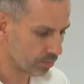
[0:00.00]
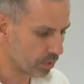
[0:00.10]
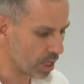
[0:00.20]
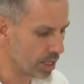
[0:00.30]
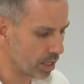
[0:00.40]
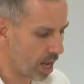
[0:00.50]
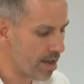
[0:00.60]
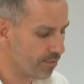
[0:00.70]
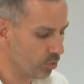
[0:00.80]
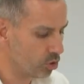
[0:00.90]
and
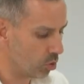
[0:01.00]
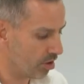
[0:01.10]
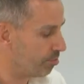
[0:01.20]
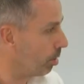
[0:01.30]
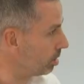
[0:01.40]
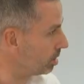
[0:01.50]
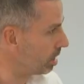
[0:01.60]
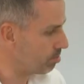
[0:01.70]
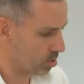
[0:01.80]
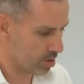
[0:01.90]
iPhones don't have buttons
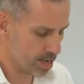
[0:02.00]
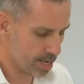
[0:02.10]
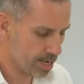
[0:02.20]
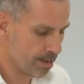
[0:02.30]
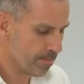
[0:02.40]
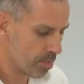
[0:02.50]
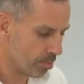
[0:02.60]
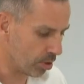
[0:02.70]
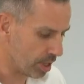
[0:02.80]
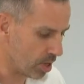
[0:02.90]
anymore,
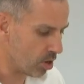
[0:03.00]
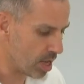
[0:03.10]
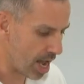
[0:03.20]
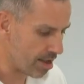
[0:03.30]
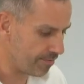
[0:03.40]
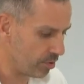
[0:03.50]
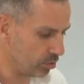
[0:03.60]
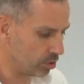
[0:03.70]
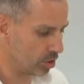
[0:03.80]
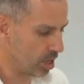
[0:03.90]
but the early
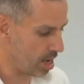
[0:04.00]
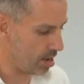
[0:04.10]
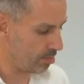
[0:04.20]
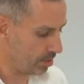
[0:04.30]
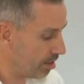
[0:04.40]
iPhones did